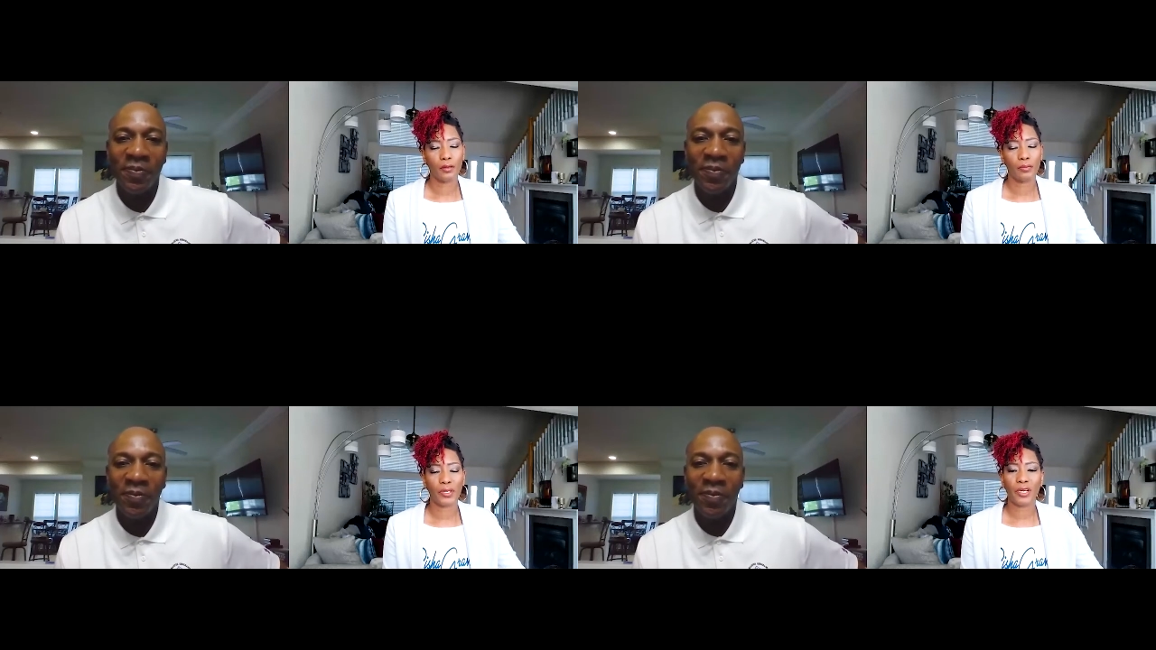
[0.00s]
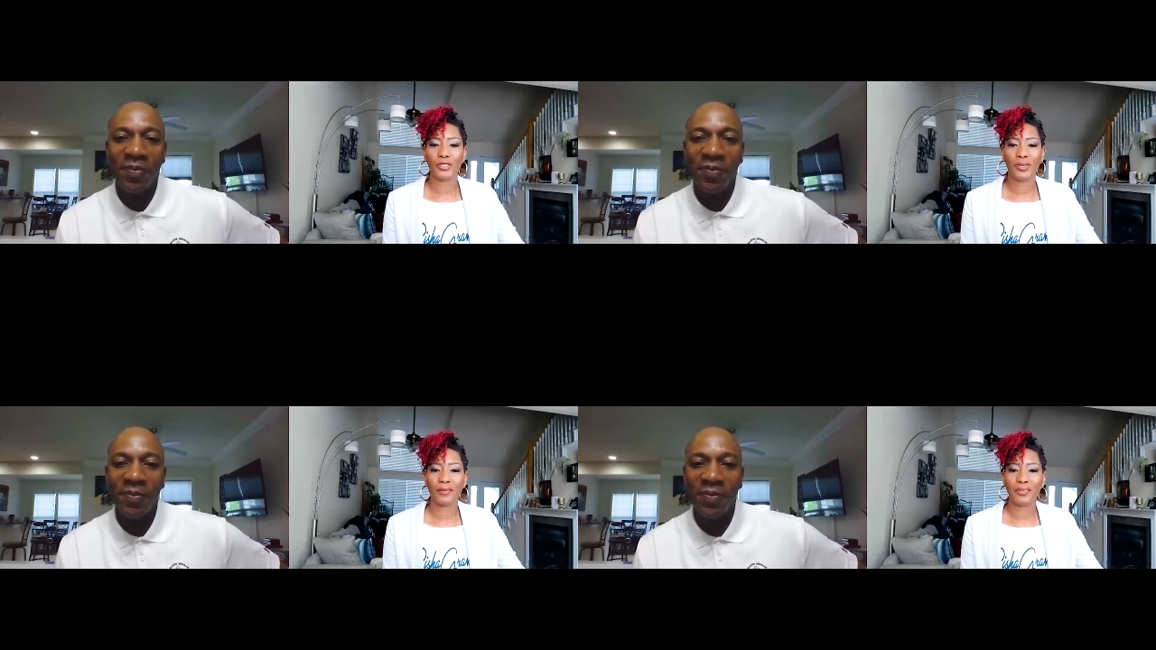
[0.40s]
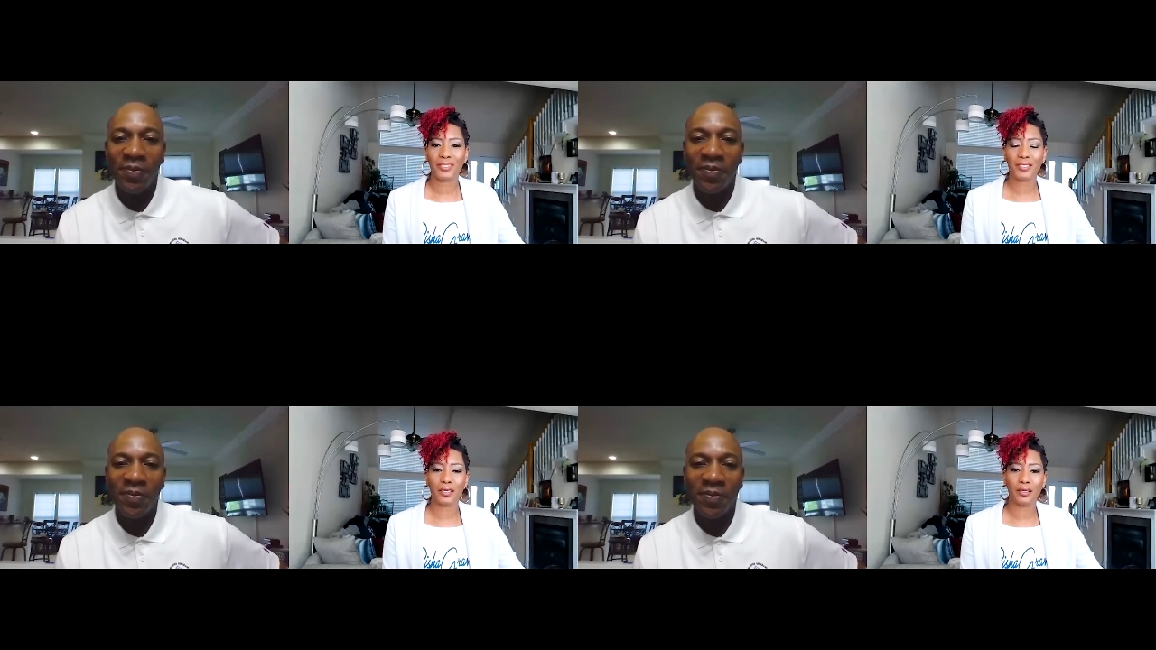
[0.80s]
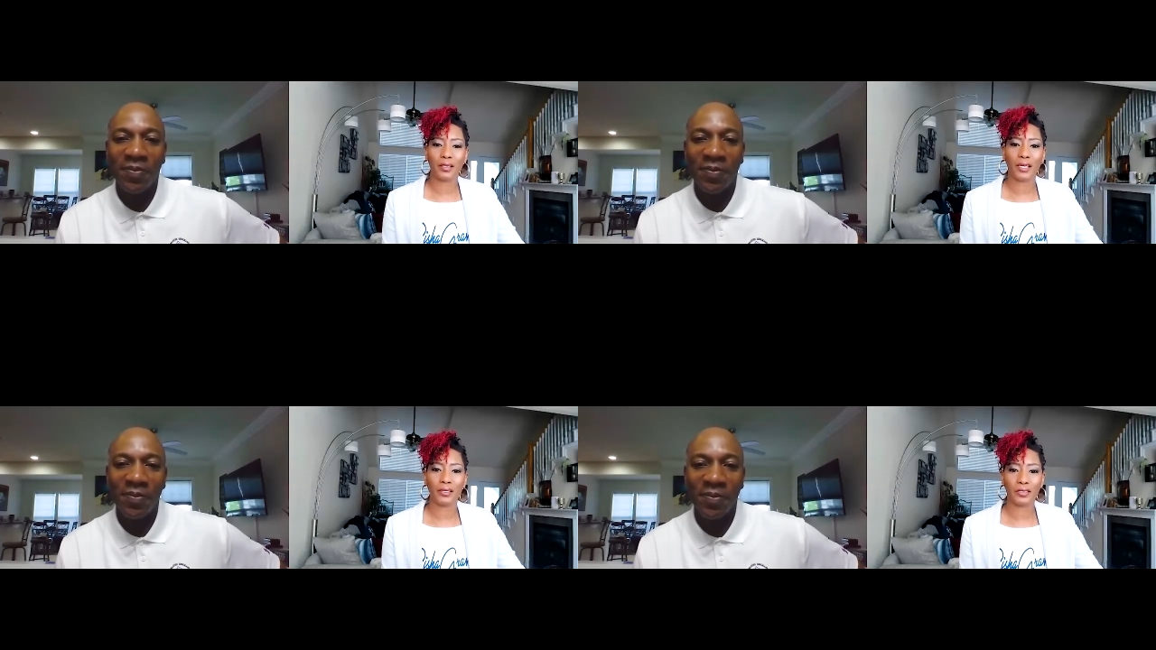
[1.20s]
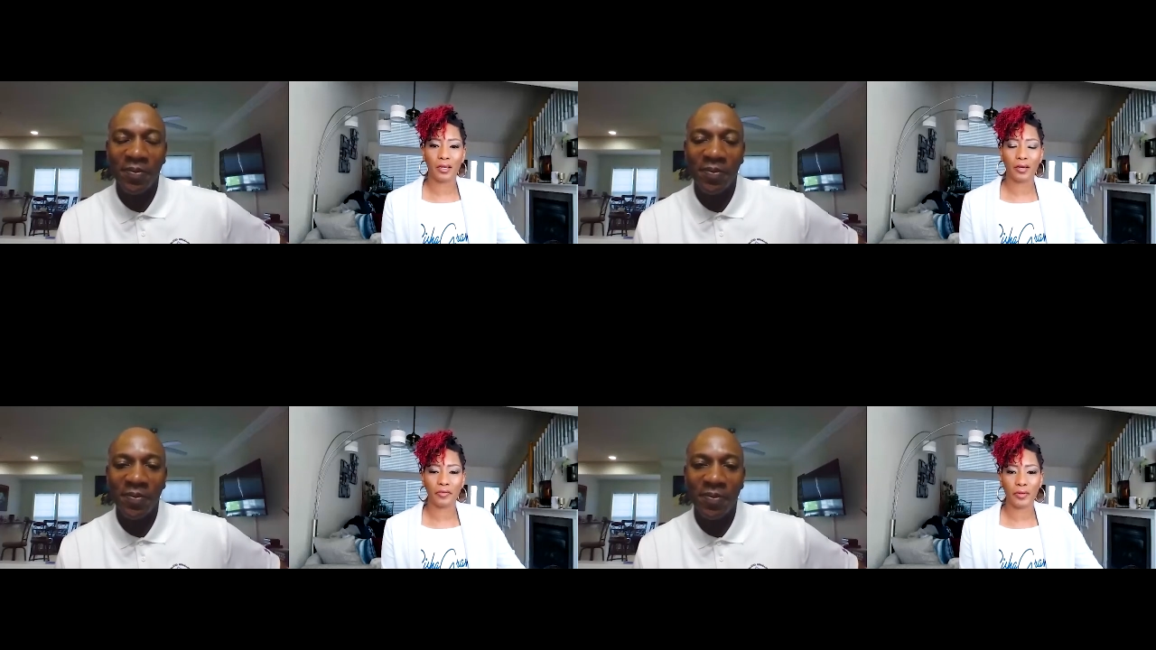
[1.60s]
Speaker 1: because you have to sit in that
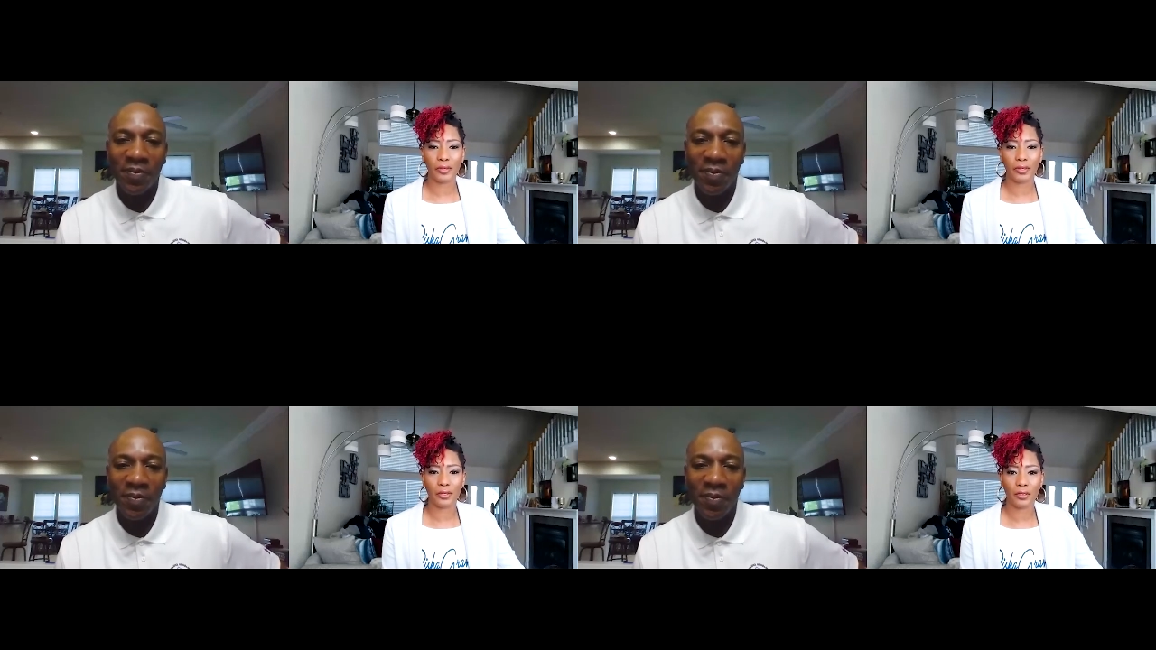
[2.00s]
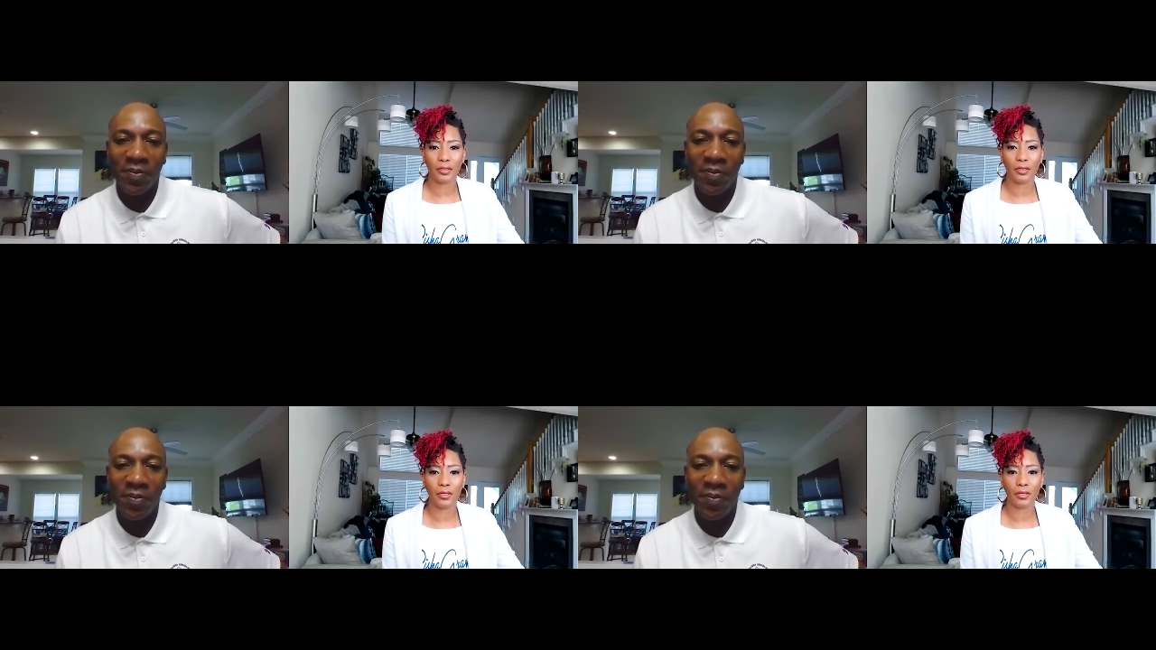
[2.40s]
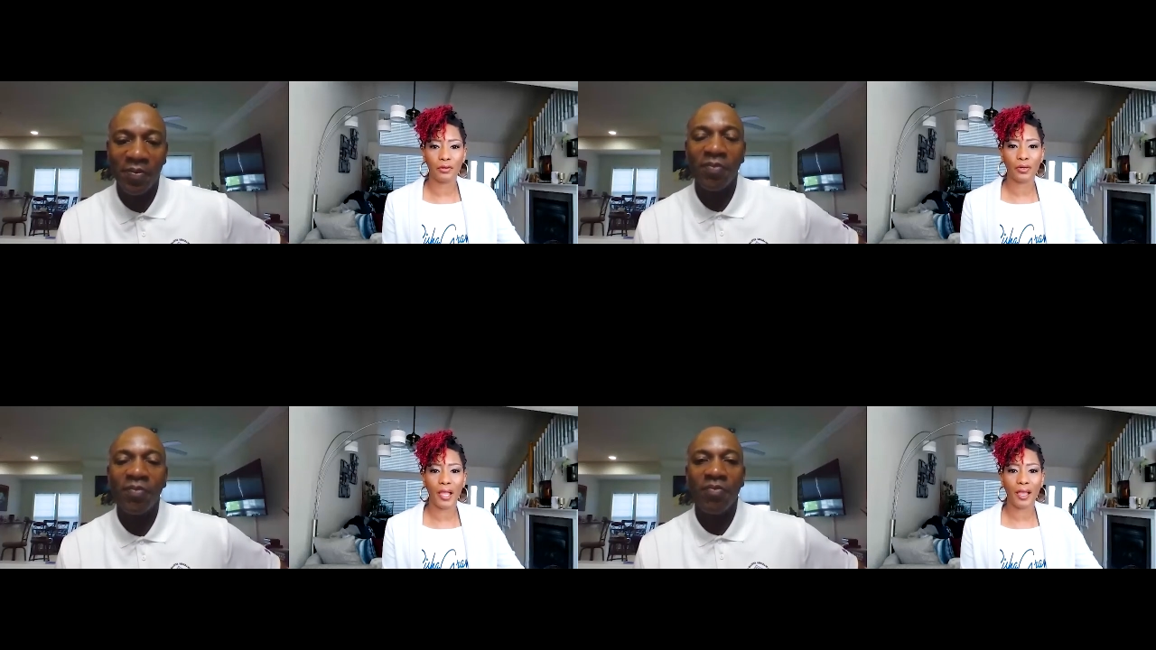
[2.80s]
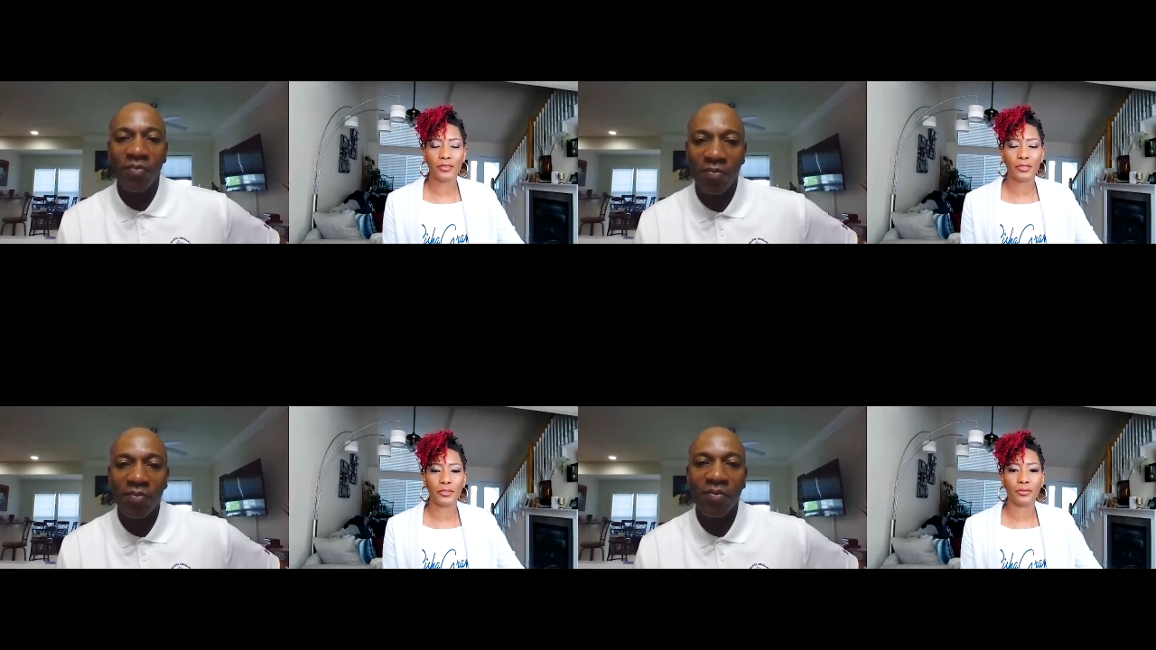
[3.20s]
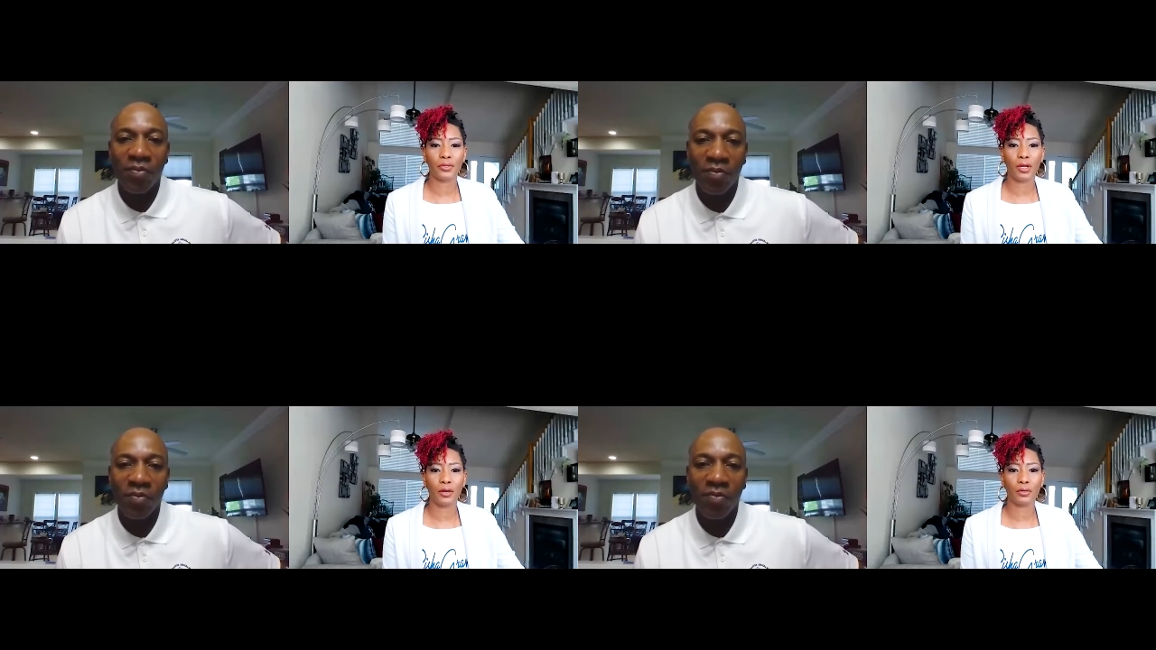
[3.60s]
discomfort you have to
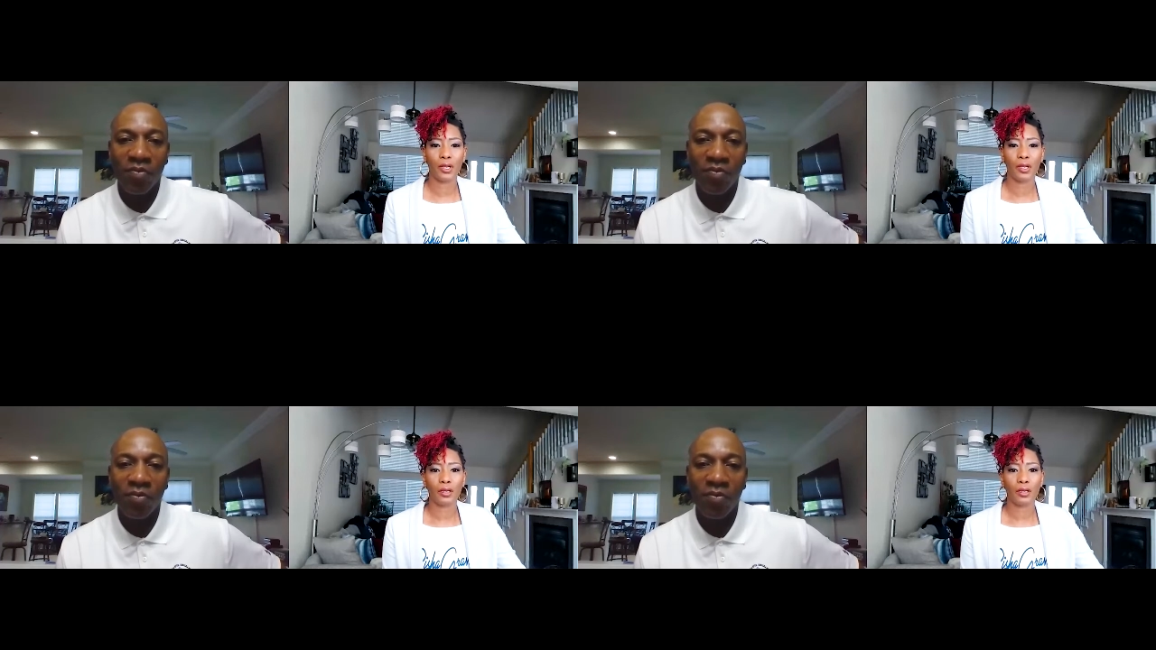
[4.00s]
know